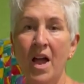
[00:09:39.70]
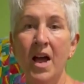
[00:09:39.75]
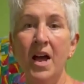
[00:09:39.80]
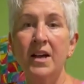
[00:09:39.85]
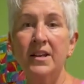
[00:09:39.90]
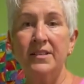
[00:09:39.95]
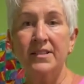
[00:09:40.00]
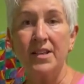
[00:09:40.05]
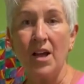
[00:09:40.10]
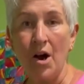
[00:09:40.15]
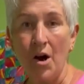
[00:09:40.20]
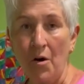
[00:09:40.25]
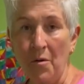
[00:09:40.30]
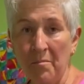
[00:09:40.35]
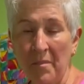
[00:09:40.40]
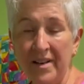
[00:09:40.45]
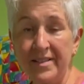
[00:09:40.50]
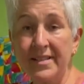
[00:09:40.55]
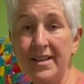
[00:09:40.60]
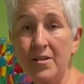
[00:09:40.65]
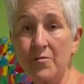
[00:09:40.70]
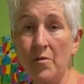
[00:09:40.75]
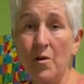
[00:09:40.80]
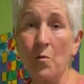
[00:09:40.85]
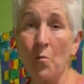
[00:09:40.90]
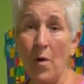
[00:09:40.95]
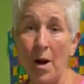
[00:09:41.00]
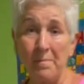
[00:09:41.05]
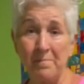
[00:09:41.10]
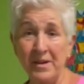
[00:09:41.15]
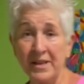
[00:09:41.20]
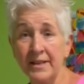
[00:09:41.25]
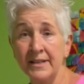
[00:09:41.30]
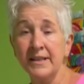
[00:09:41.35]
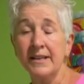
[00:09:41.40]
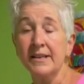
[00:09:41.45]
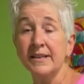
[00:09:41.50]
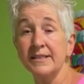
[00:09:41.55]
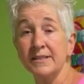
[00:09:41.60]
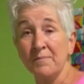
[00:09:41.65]
So my secret
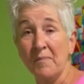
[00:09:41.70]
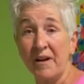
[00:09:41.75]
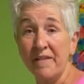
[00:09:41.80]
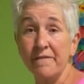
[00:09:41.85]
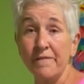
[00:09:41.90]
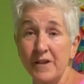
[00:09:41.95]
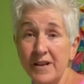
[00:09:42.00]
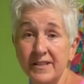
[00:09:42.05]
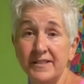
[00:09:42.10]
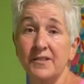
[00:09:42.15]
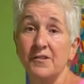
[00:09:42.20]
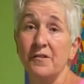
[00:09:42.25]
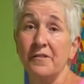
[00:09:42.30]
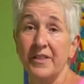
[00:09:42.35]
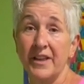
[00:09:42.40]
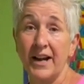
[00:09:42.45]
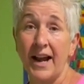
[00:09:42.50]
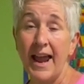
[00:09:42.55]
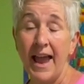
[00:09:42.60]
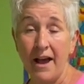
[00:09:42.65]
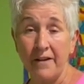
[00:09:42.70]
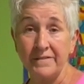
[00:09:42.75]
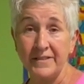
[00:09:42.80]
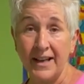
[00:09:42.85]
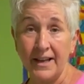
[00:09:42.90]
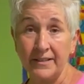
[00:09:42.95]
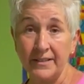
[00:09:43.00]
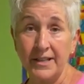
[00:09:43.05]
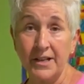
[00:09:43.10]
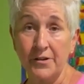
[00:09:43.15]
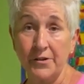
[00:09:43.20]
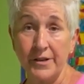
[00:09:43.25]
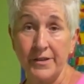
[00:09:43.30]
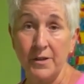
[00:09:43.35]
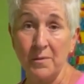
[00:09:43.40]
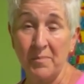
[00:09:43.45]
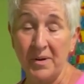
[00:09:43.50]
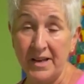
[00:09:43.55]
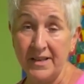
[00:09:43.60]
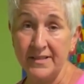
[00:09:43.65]
weapon is my freezer that I have down here in
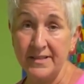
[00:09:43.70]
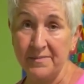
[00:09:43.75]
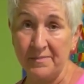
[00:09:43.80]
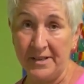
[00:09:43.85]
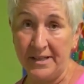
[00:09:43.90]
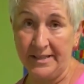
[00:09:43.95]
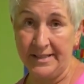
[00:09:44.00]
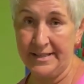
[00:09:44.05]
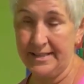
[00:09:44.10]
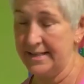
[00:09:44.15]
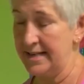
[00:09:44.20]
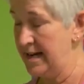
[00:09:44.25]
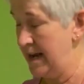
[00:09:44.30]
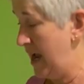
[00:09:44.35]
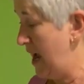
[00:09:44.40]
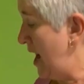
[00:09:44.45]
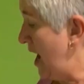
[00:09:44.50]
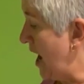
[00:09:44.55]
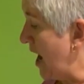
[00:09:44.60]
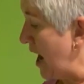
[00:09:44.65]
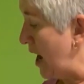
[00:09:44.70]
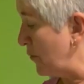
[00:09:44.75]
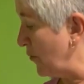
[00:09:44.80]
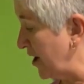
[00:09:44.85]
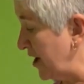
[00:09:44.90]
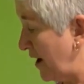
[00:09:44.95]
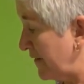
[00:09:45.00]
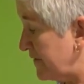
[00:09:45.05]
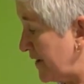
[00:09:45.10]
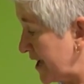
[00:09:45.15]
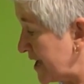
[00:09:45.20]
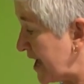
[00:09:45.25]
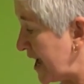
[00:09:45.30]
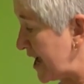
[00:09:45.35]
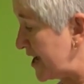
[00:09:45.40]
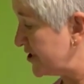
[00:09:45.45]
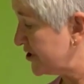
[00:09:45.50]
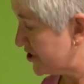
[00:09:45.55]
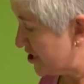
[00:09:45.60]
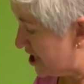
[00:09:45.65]
the basement. I went on
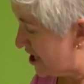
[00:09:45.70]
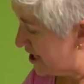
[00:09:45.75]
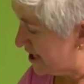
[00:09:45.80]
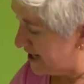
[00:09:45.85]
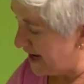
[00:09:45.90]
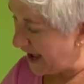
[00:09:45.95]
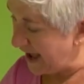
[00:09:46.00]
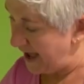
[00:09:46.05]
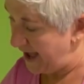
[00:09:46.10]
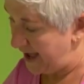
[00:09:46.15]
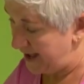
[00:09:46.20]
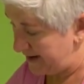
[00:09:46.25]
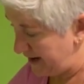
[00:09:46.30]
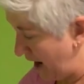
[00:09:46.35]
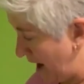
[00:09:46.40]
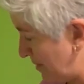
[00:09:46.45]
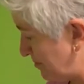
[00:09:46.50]
vacation and I